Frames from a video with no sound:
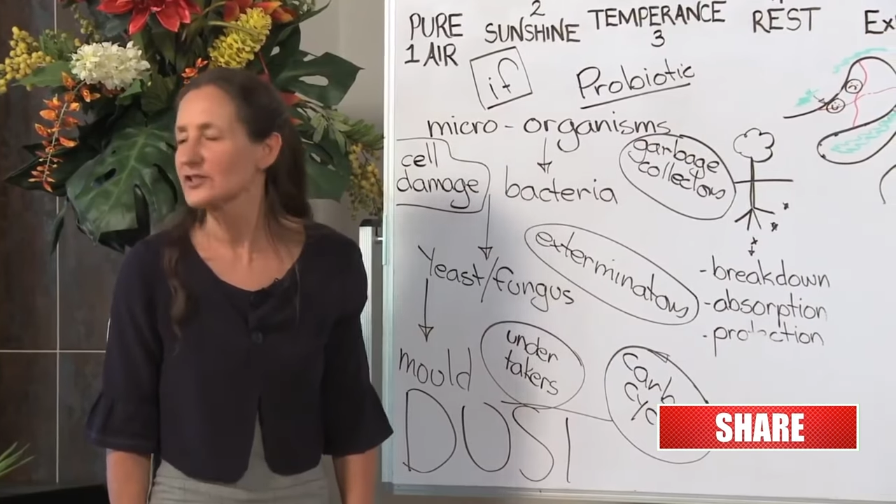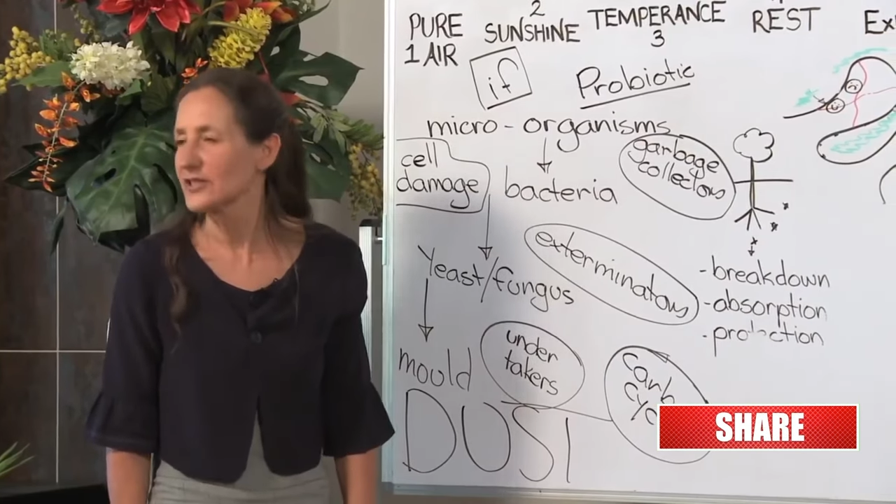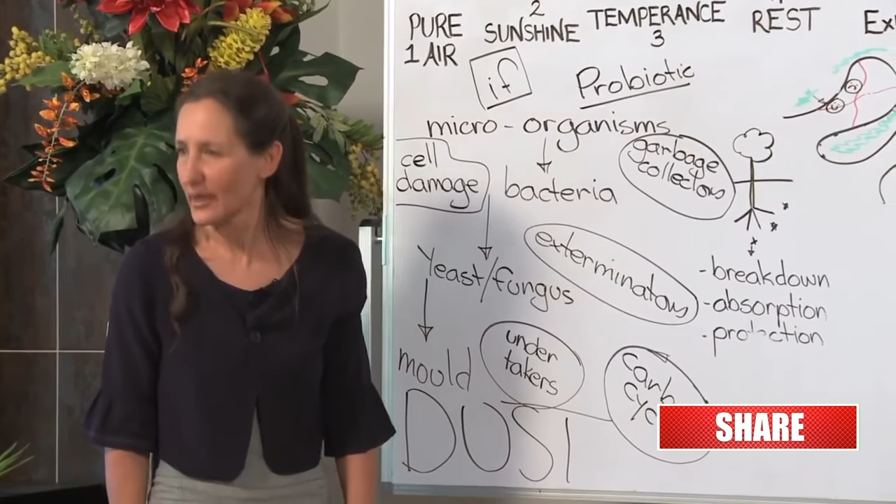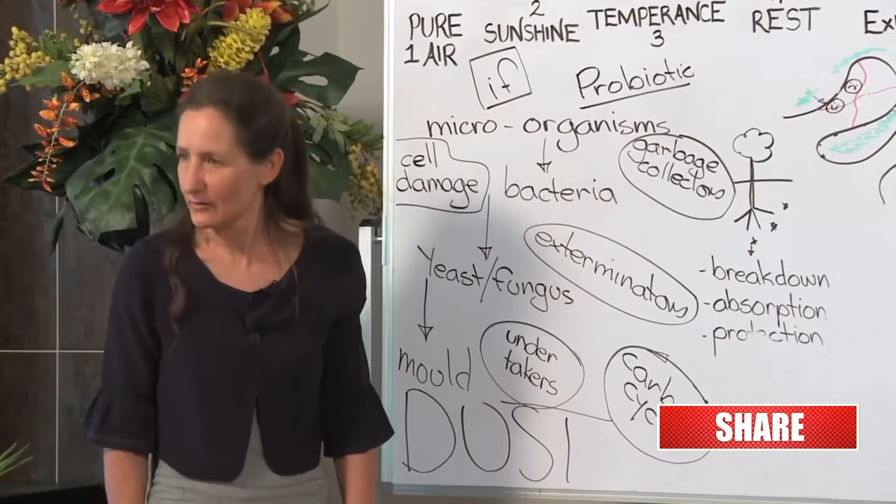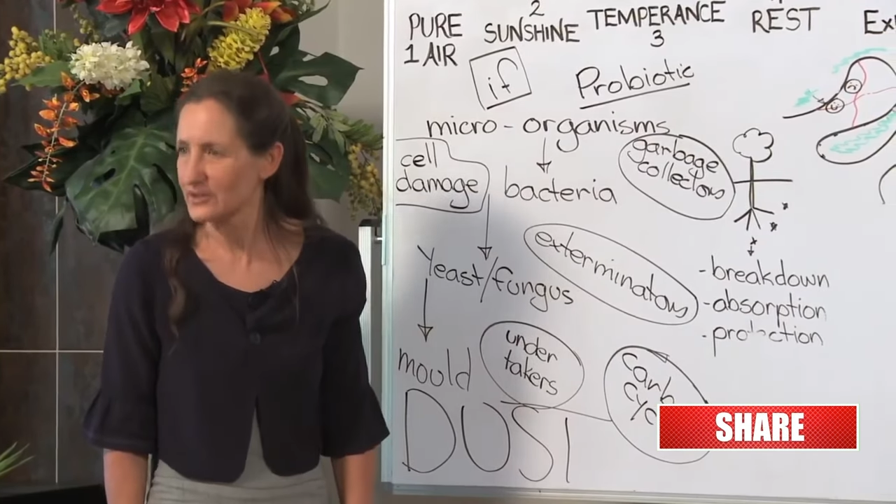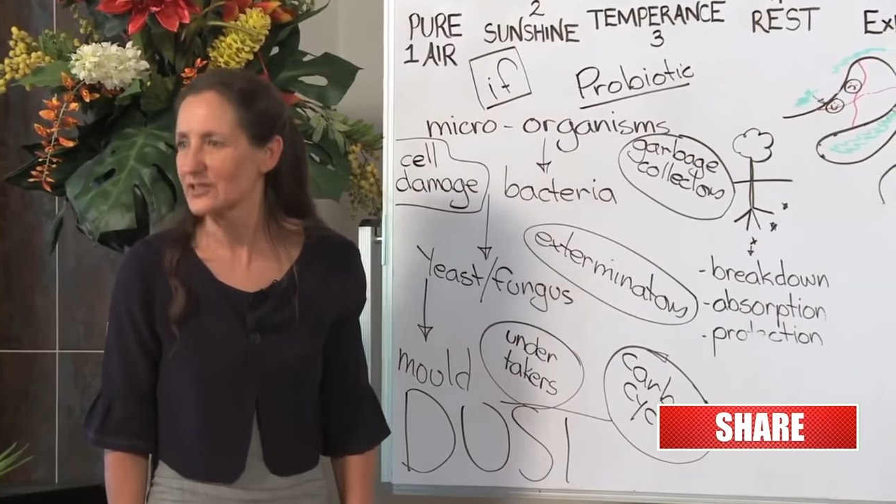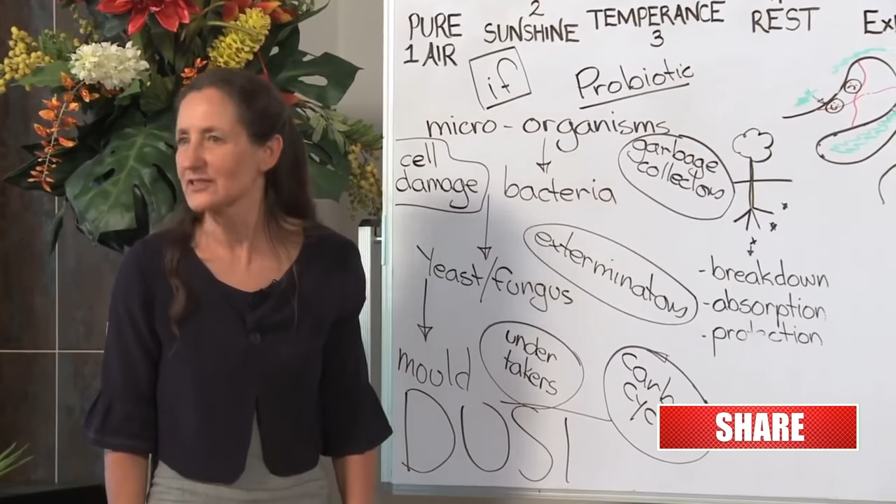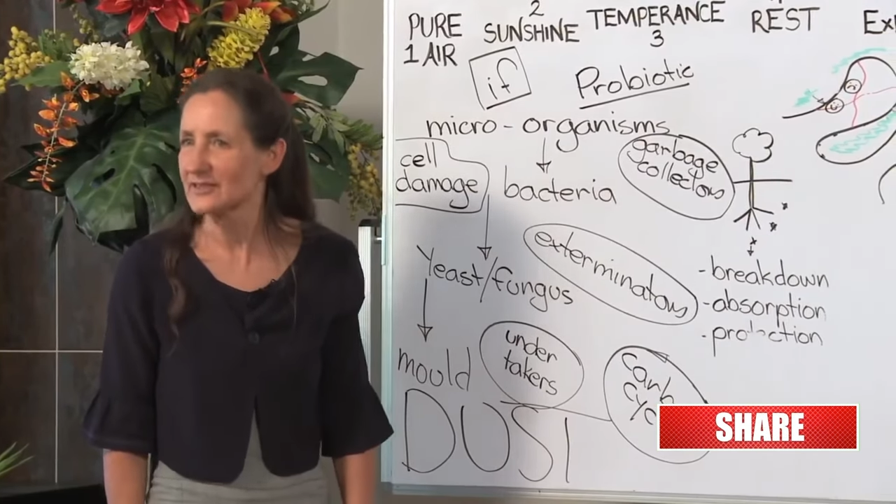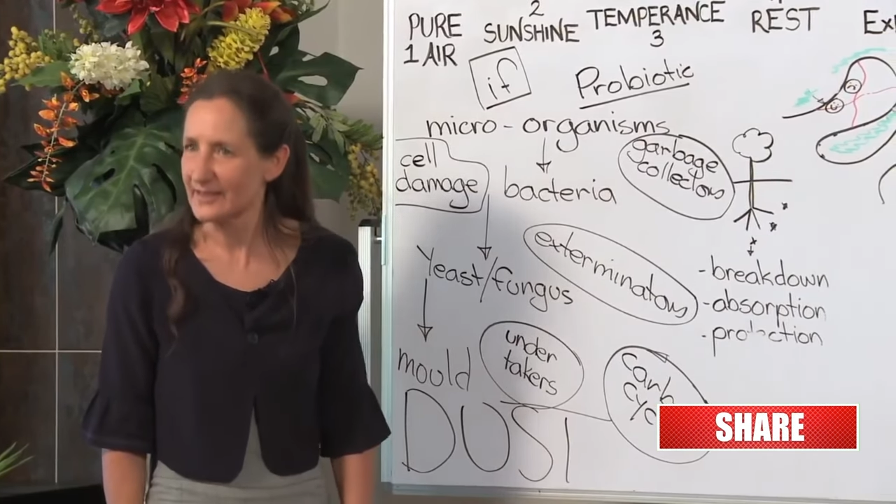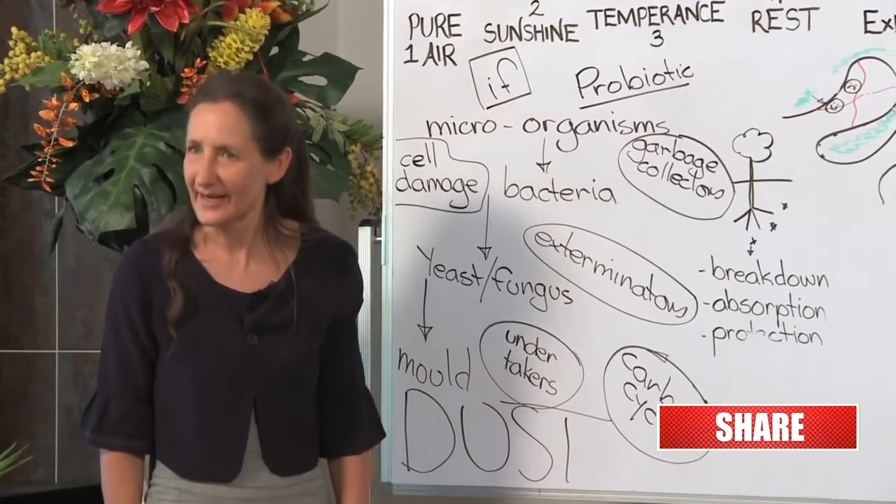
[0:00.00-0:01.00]
showers
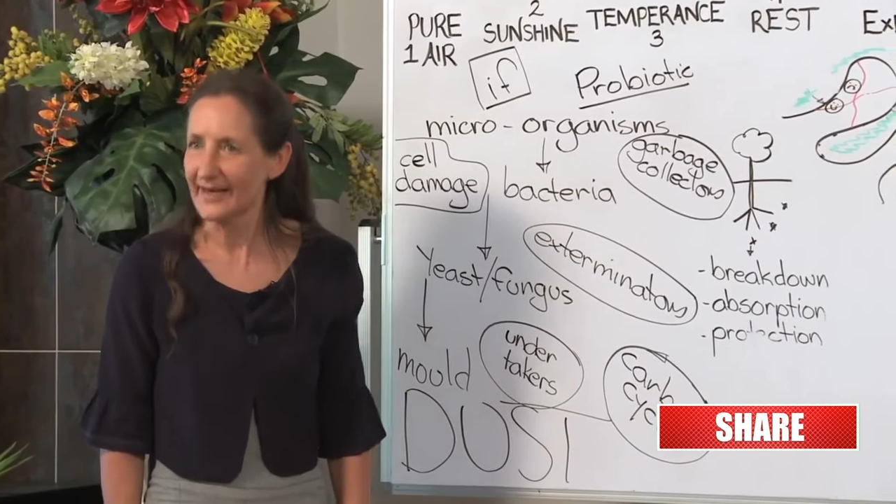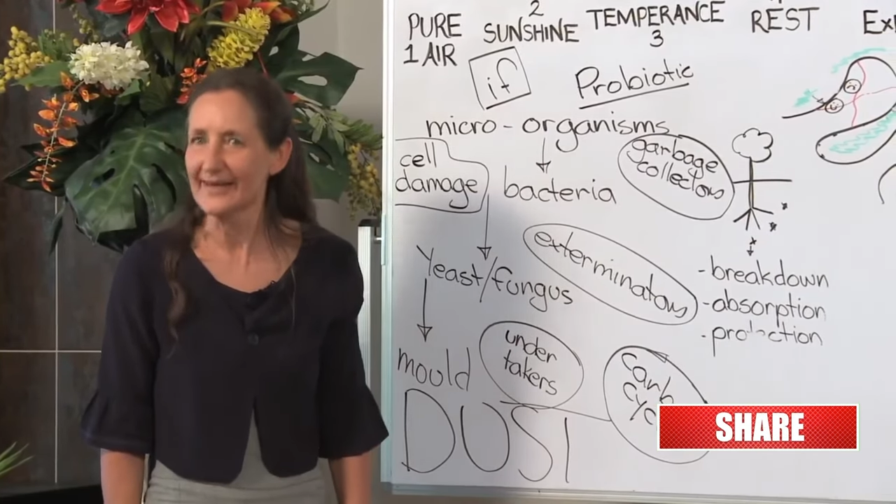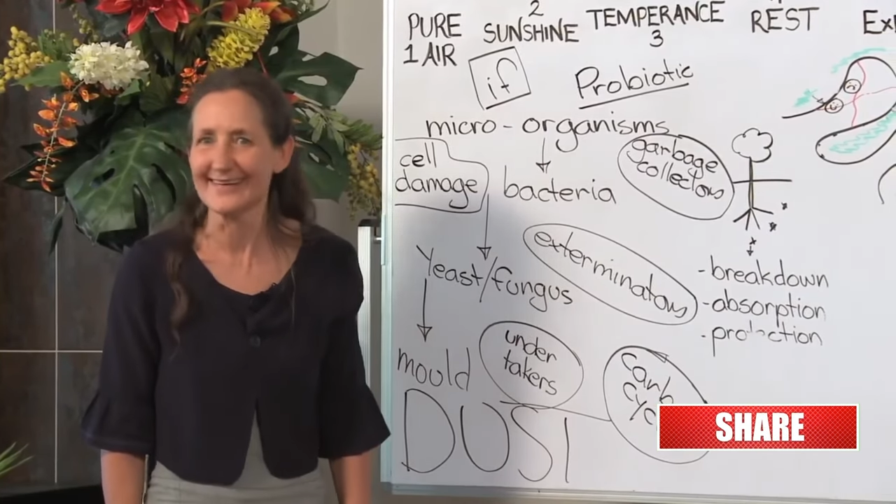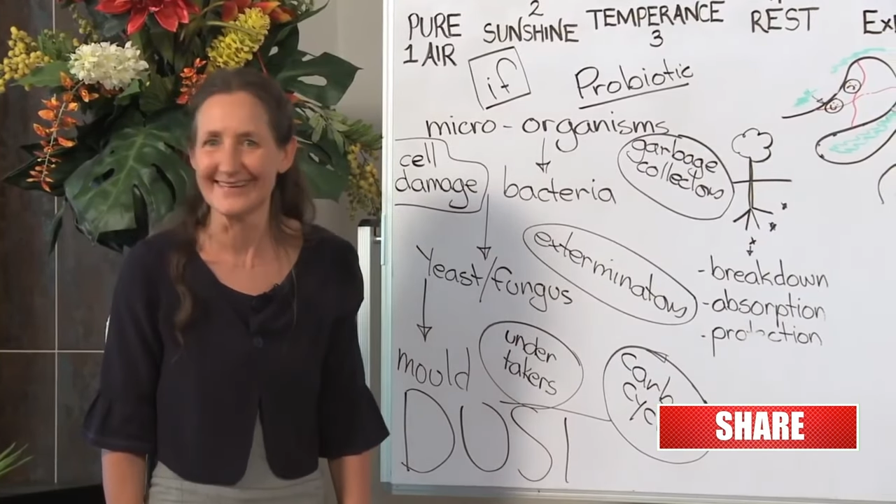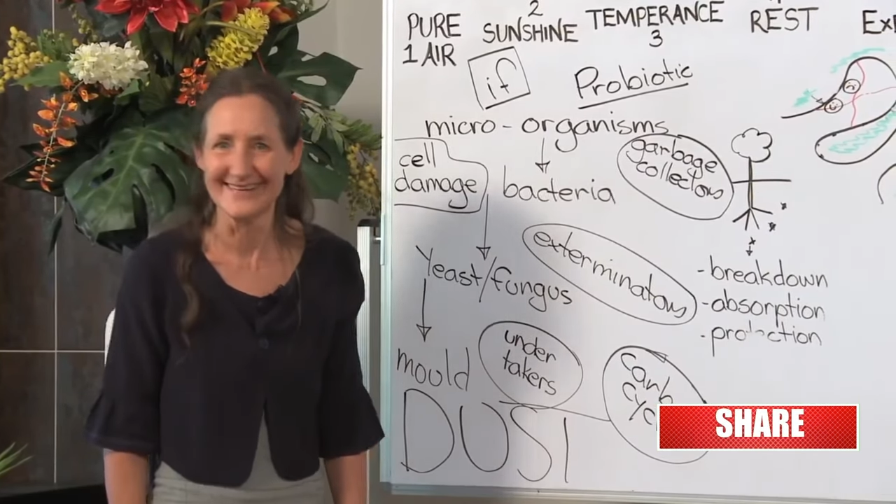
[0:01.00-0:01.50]
yesterday.